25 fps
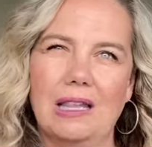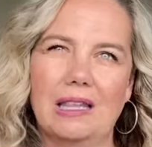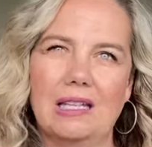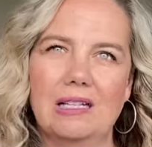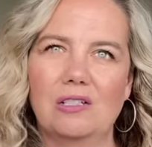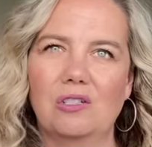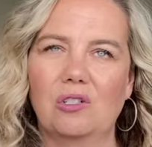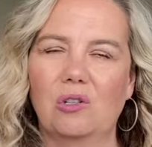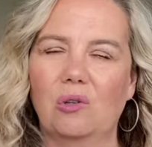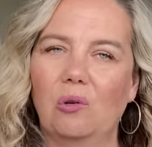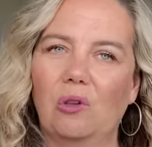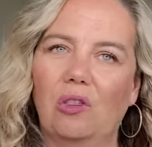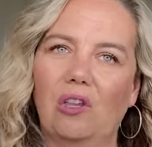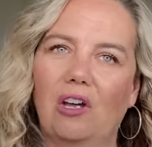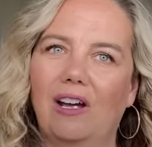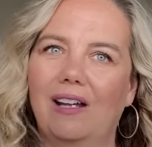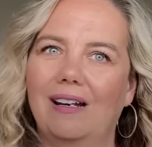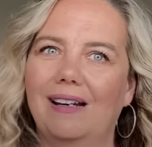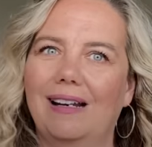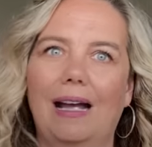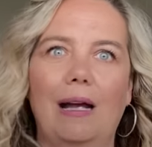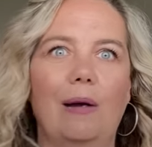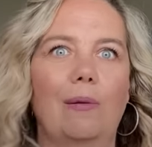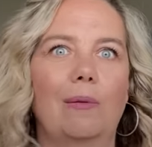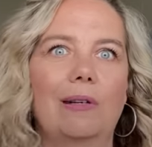things you thought,
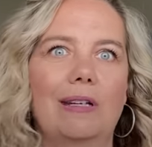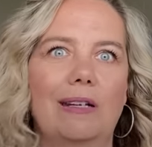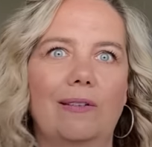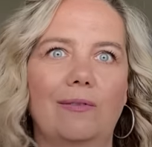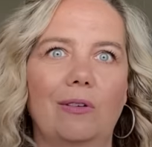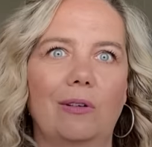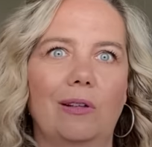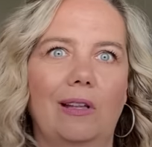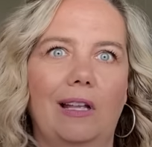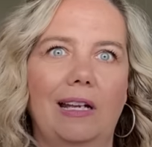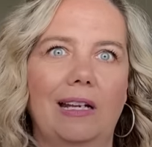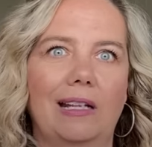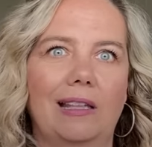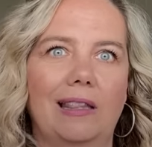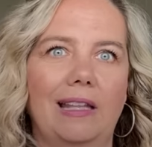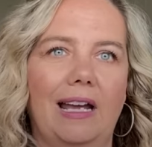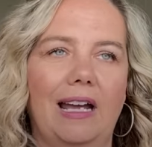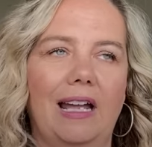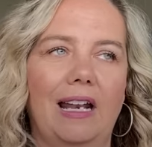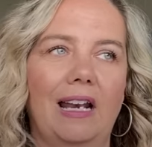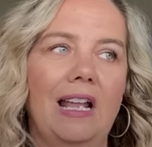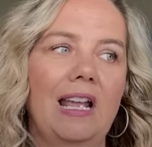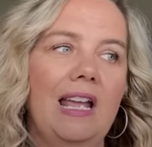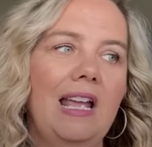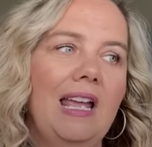I would never like
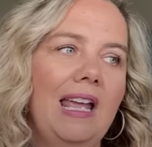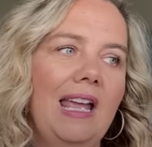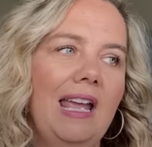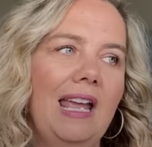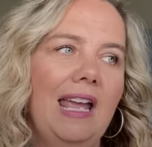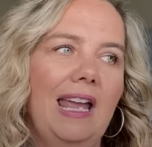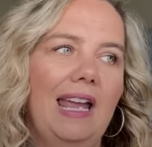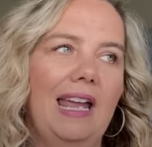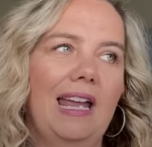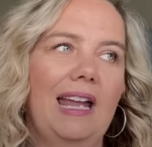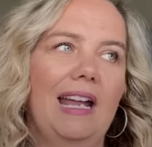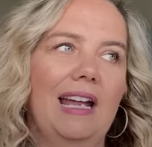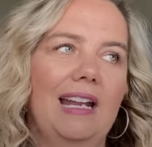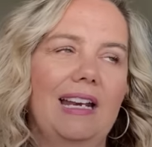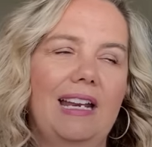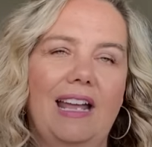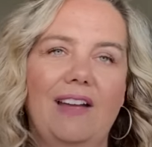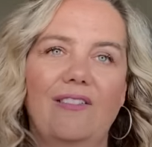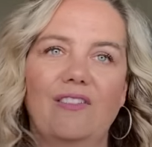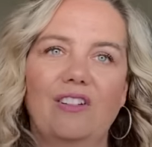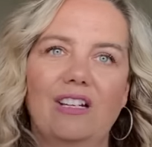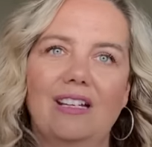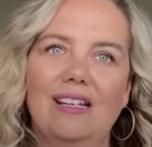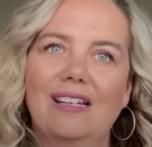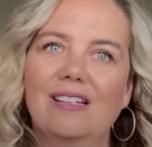that. And
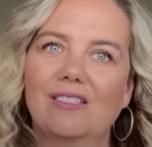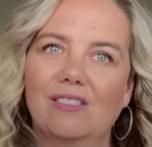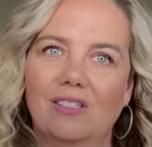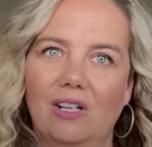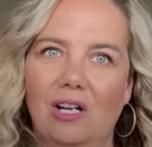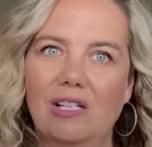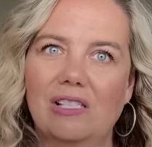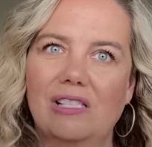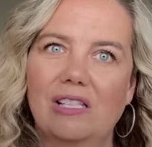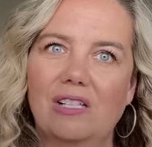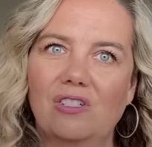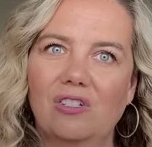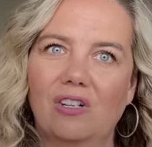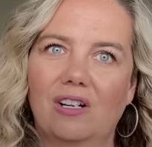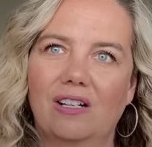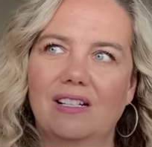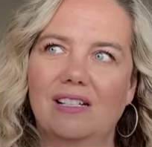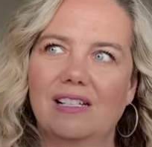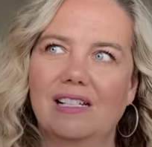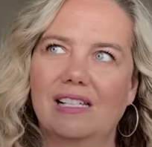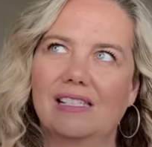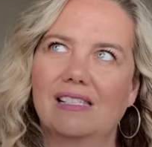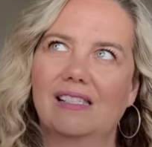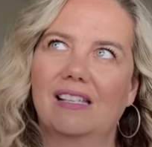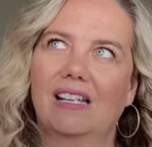having a sausage on
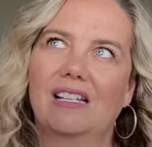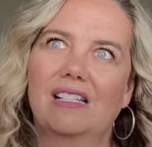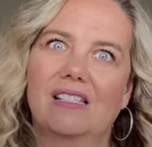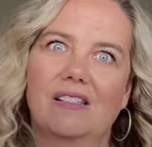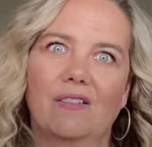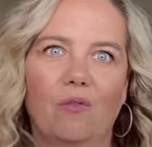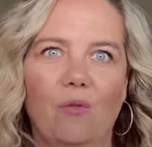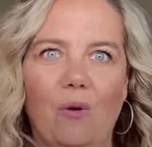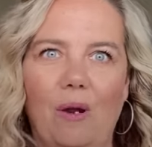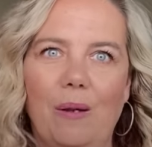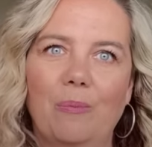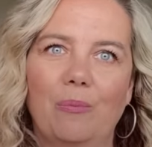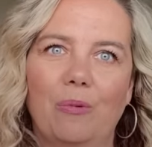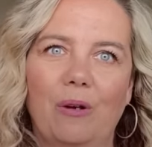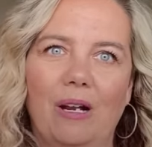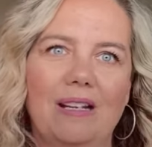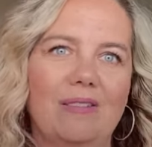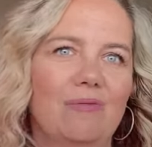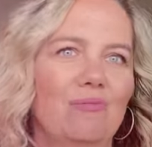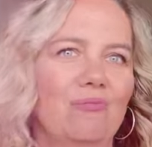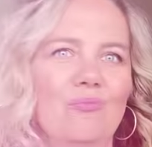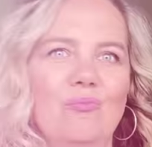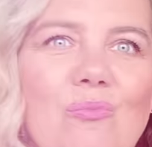a slice of white bread,